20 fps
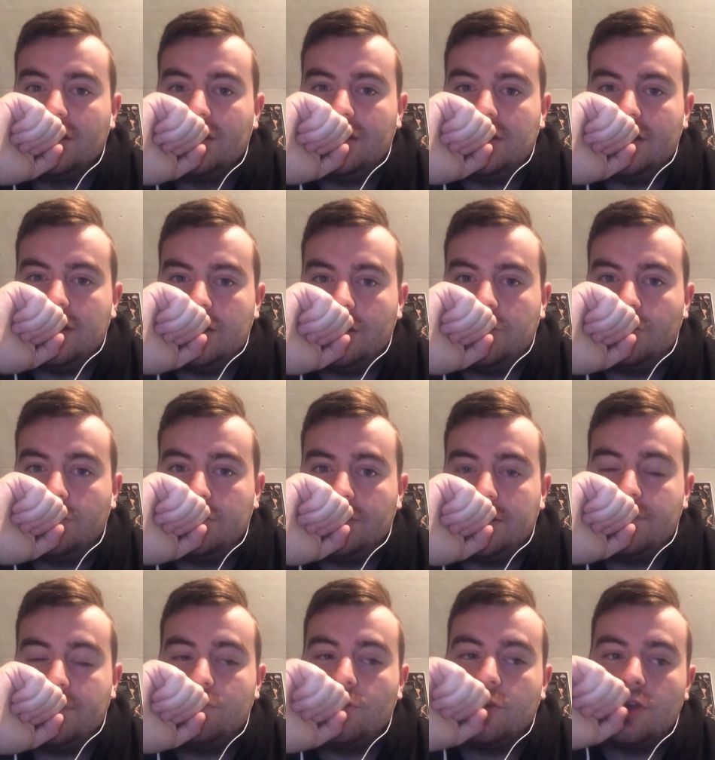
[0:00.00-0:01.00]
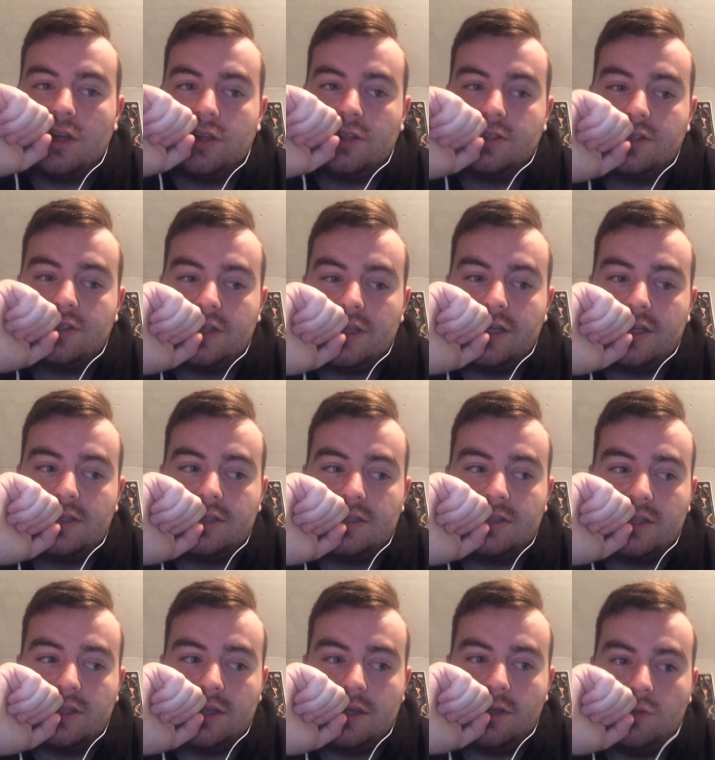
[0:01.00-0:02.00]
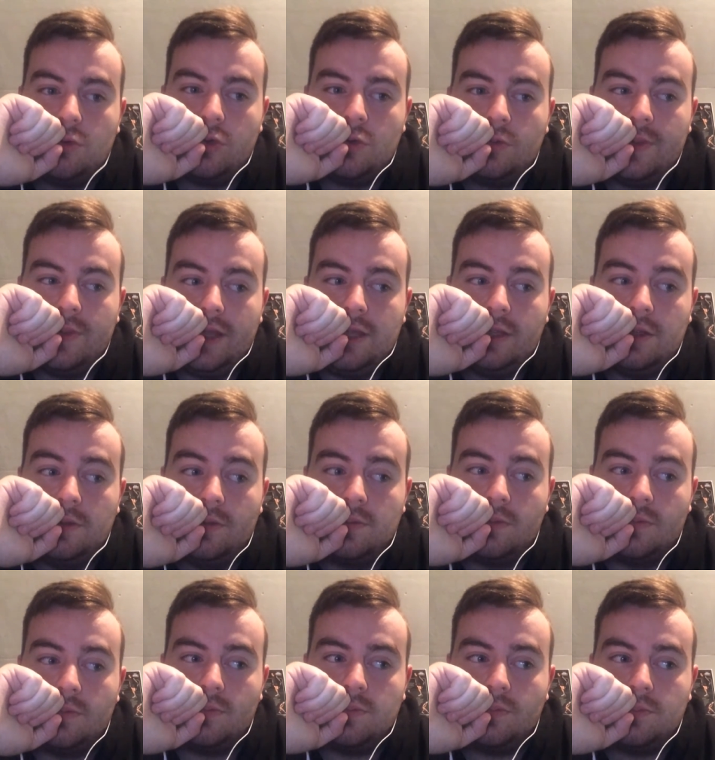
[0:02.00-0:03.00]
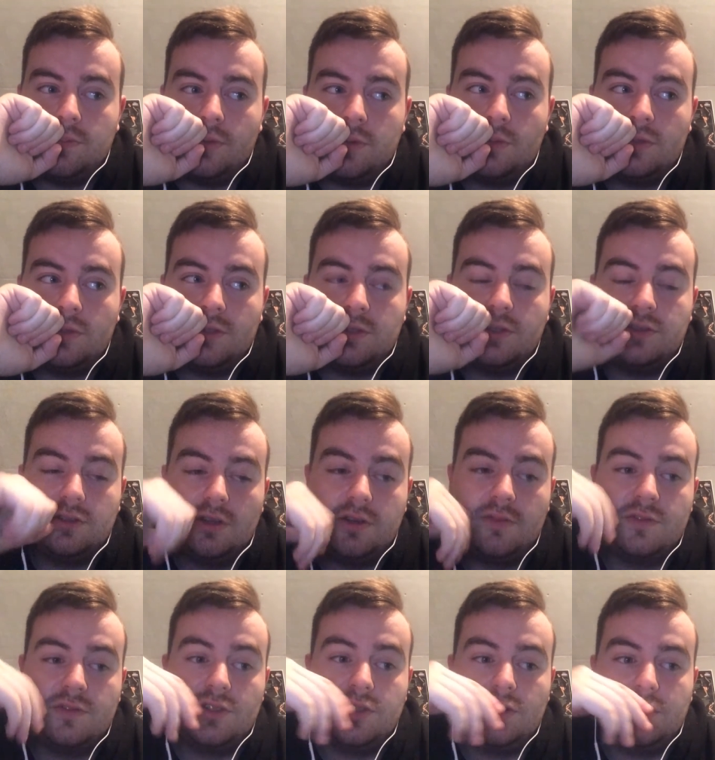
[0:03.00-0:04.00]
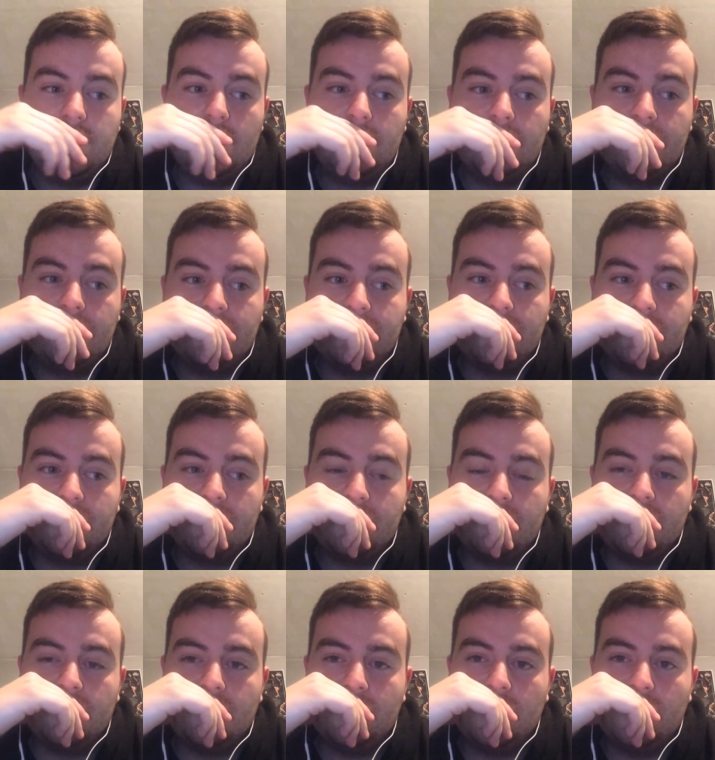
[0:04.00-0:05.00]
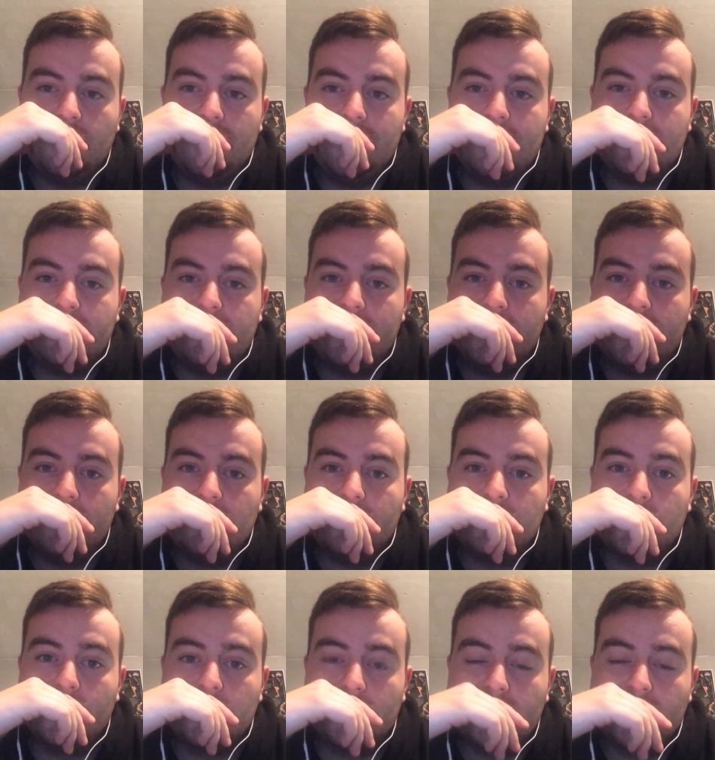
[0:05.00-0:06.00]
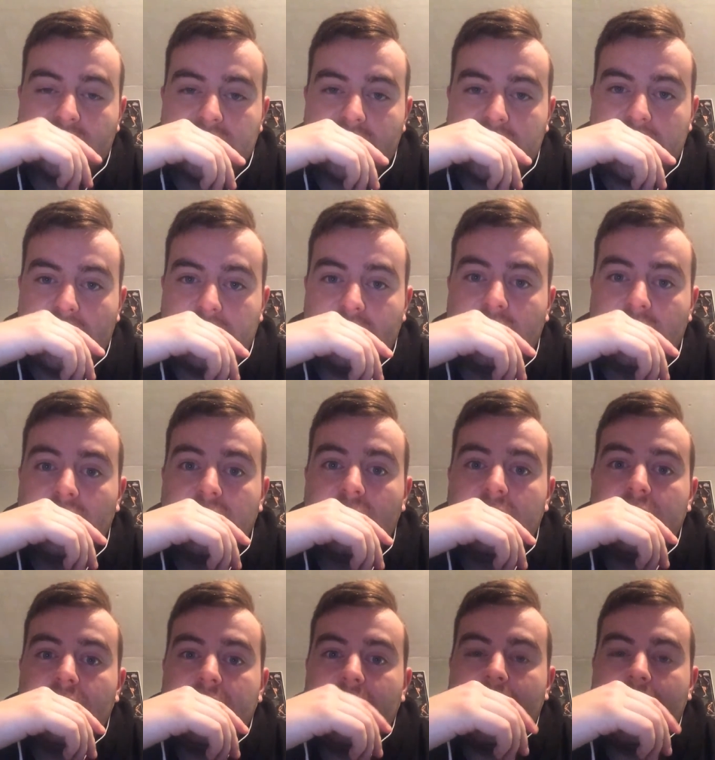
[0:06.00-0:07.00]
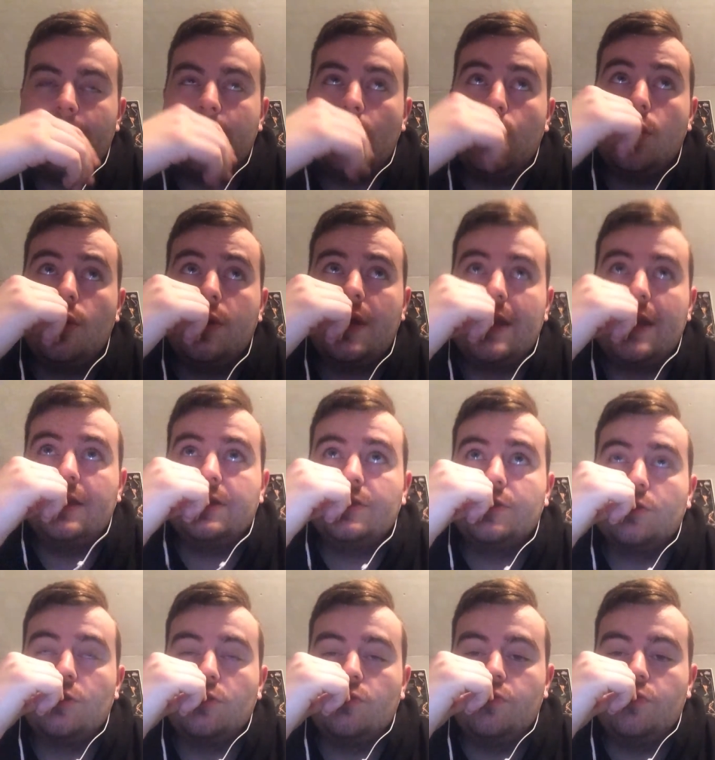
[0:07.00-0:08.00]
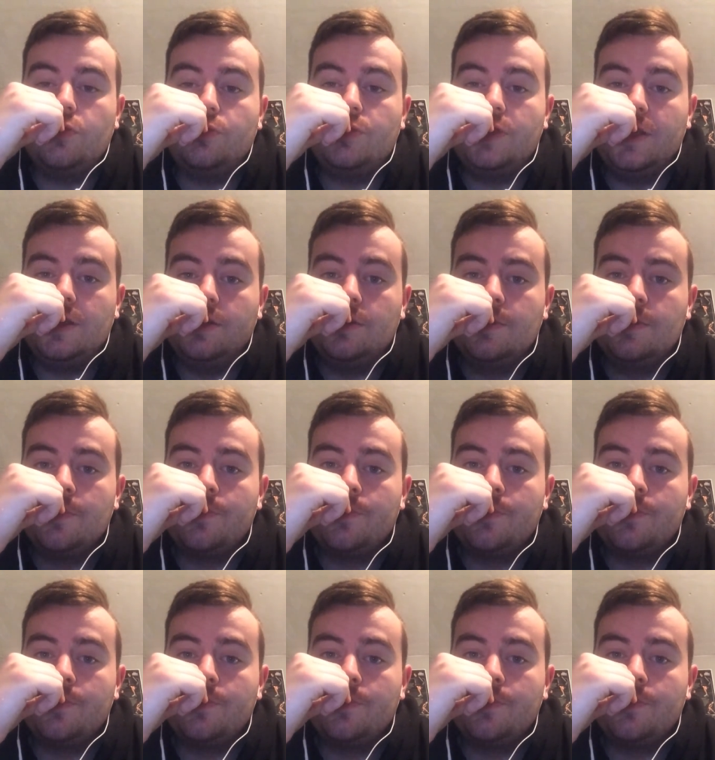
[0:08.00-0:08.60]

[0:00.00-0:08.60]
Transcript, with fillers: Now, in regards to this, I will be public, obviously uploading a video as much as I can. Um, I will get into a routine.